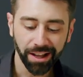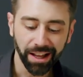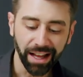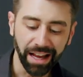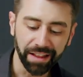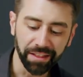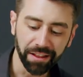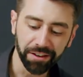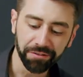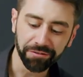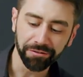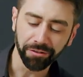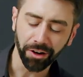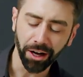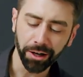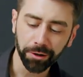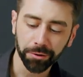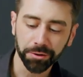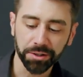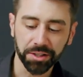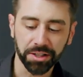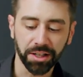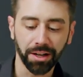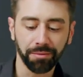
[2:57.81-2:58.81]
And then the
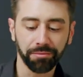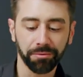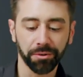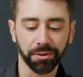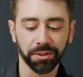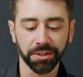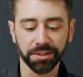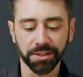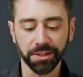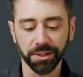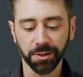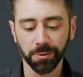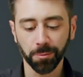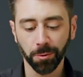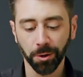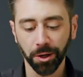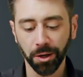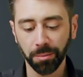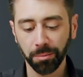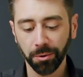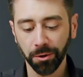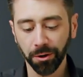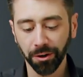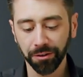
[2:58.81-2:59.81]
final step for this is we're
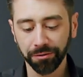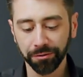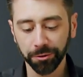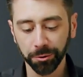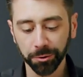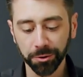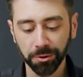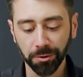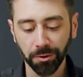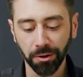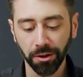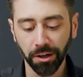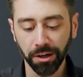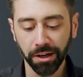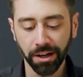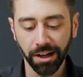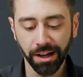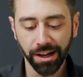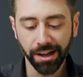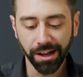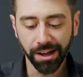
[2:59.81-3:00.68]
going to put our filter on.